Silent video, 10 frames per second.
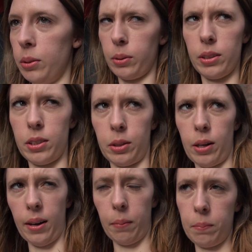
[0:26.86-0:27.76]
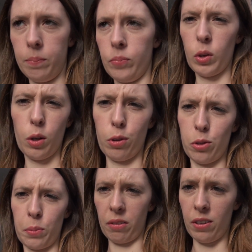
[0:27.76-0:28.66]
or Instagram,
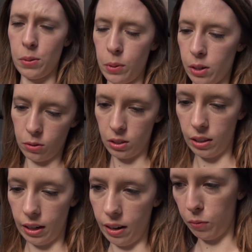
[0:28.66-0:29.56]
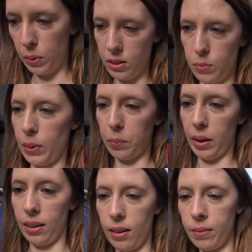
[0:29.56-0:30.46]
friends with me on Facebook, you see that I've been to Big
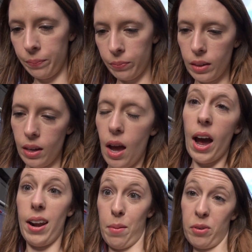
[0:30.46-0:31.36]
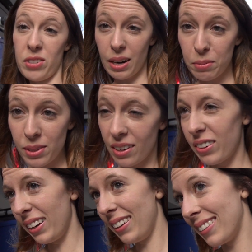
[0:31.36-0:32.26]
Ben a number of times
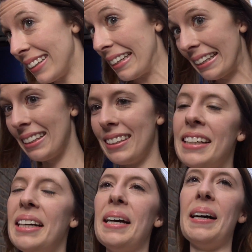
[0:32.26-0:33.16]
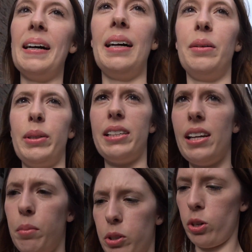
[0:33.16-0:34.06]
already. But
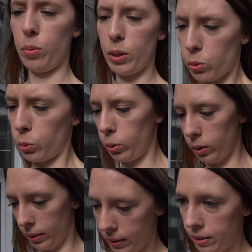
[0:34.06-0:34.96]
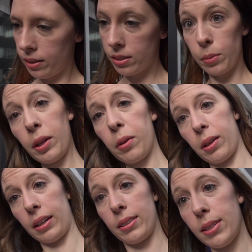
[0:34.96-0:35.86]
today I'm going to show you my school and some of the other
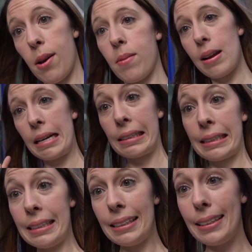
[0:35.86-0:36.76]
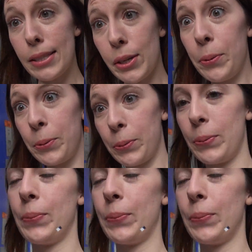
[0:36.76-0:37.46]
things, so let's go!